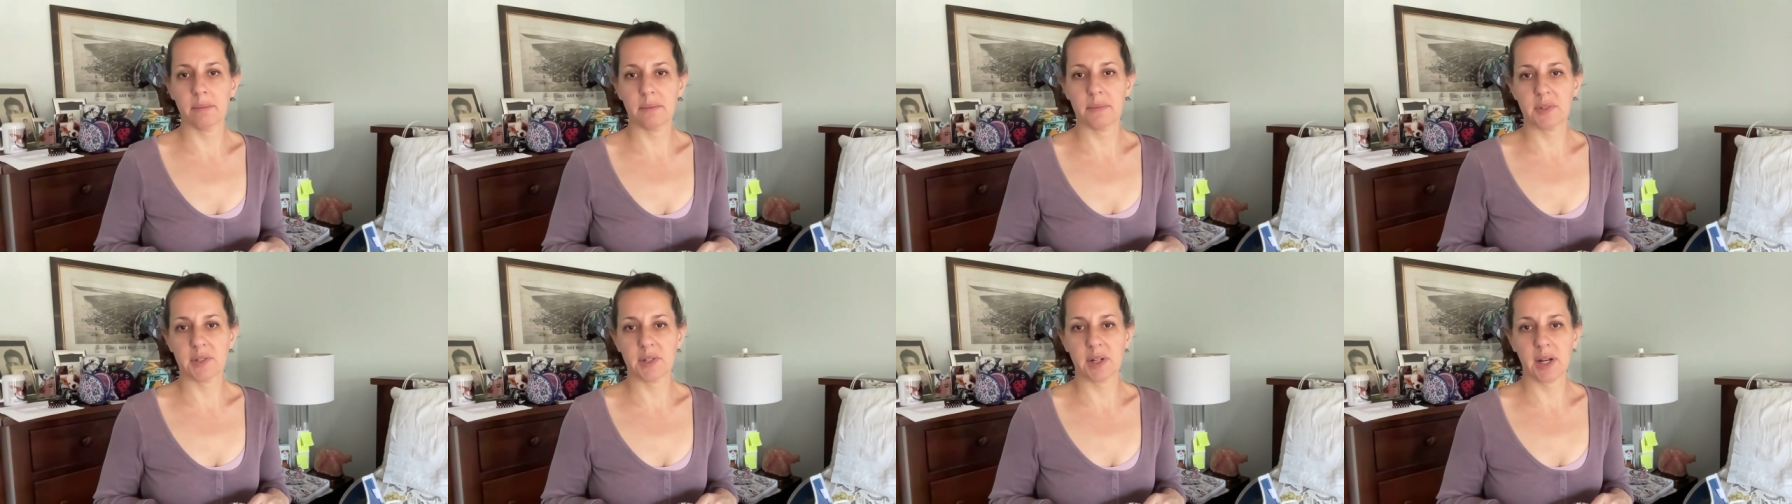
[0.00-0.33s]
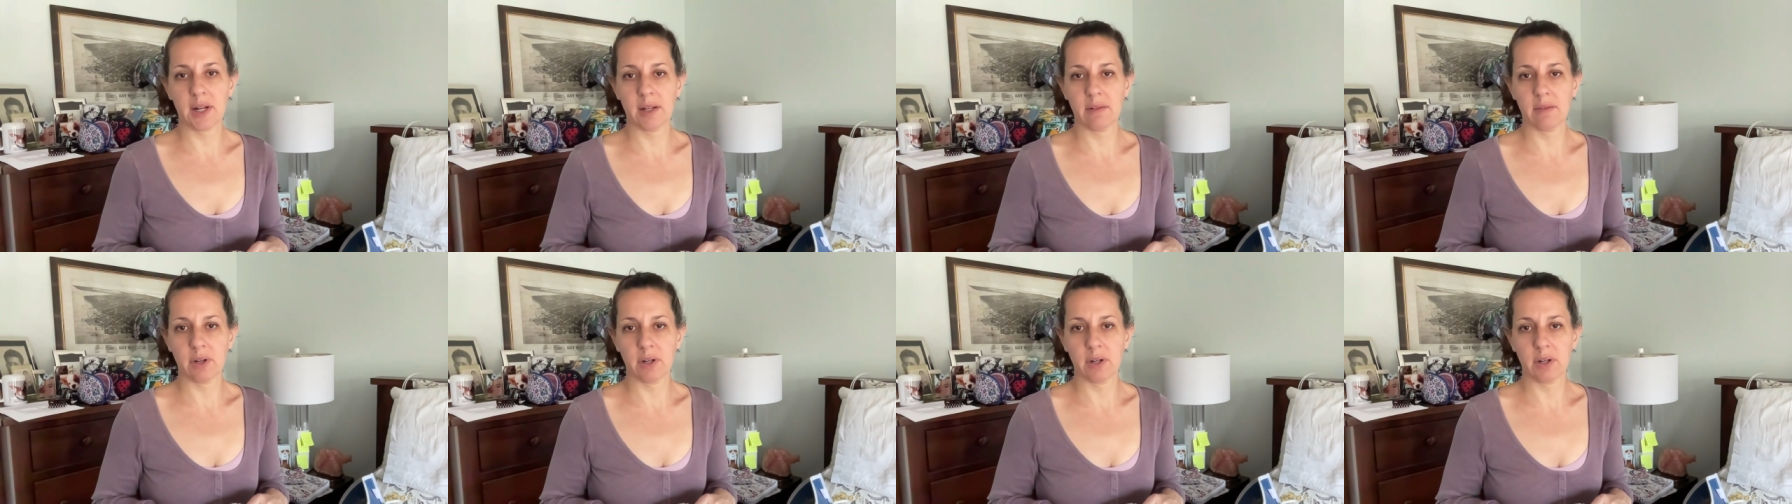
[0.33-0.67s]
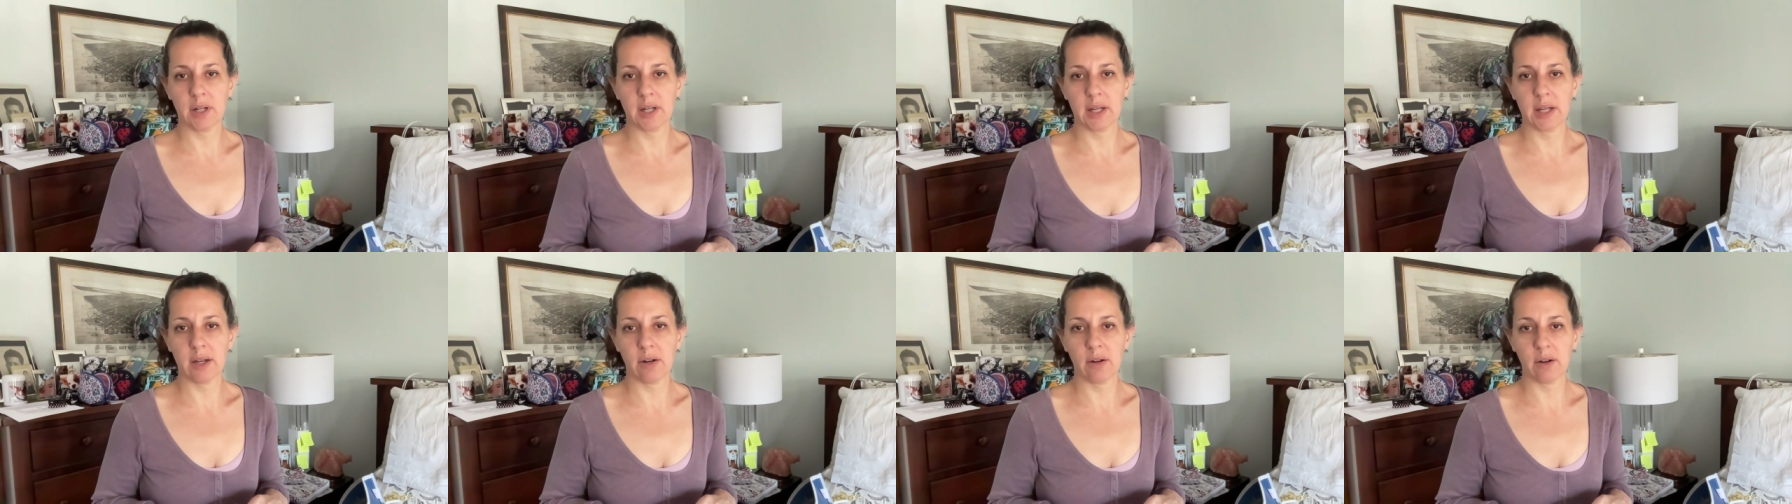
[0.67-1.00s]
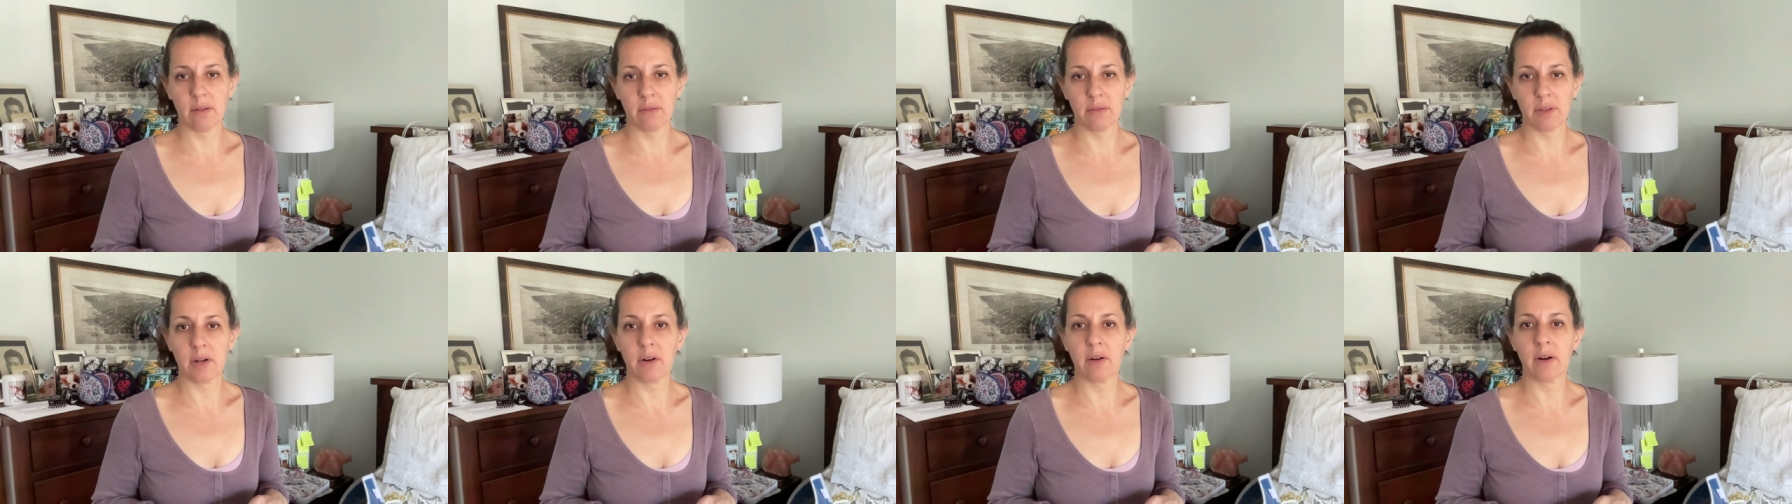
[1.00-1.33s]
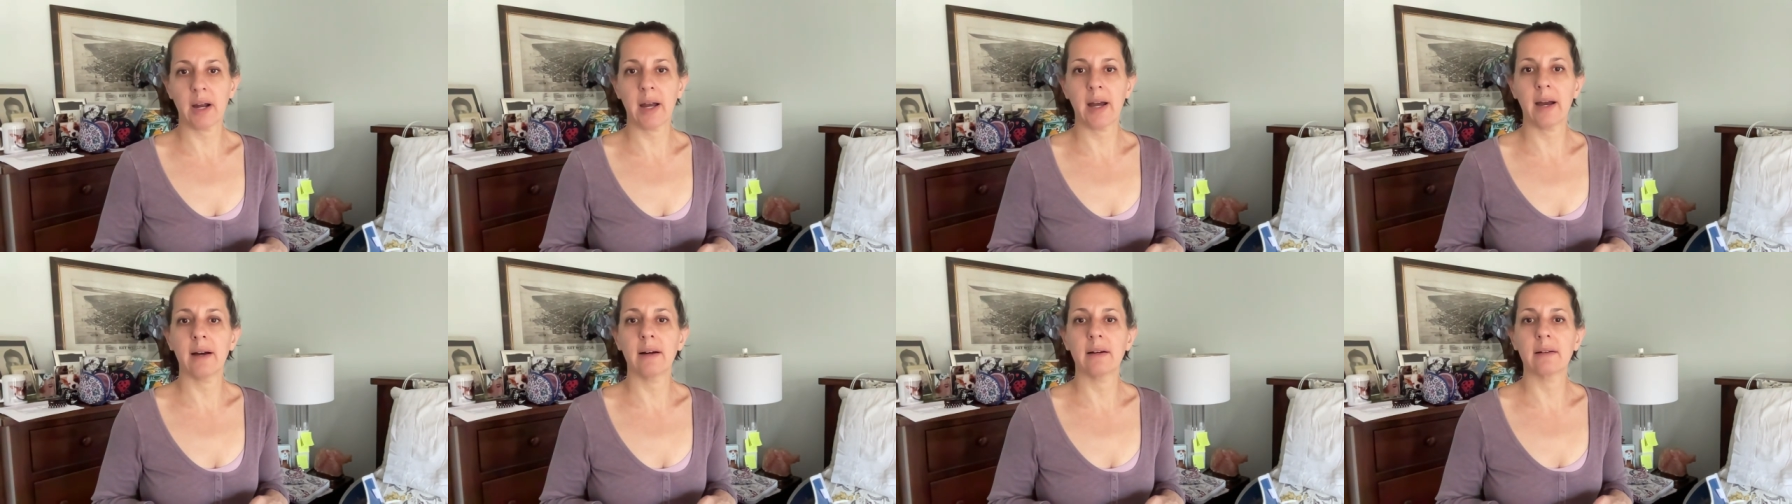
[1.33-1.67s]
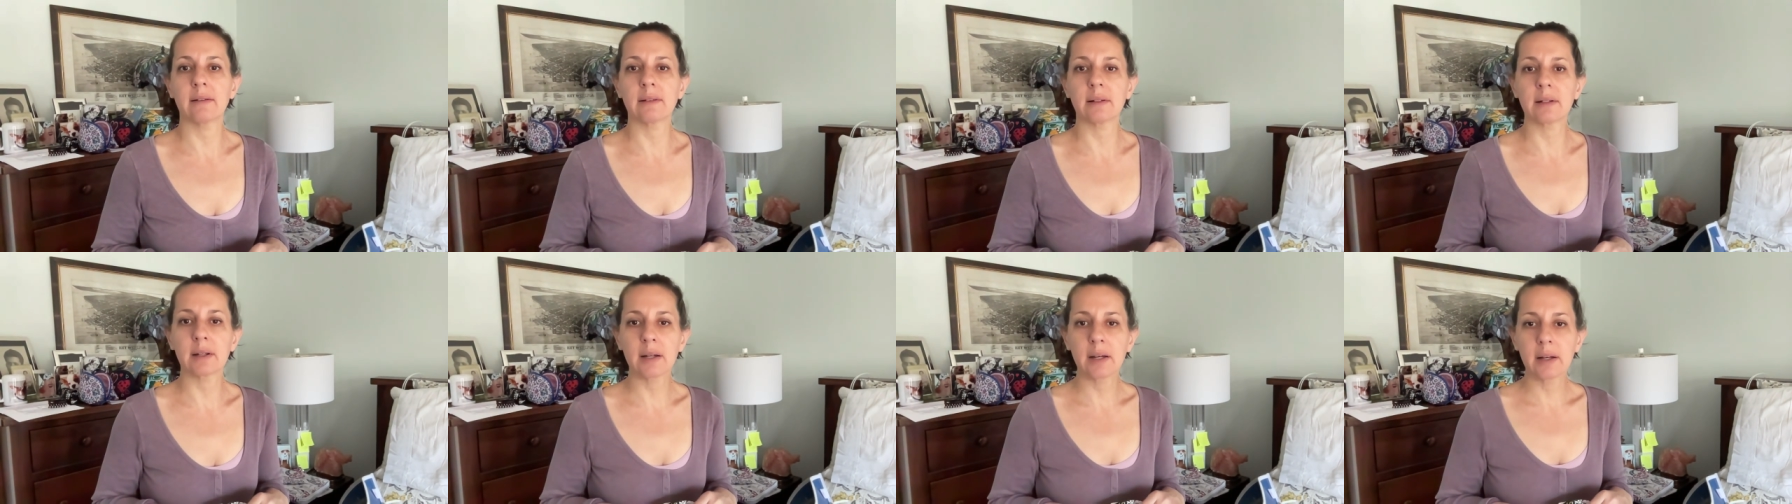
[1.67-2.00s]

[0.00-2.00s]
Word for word: it's not even going to get off the ground.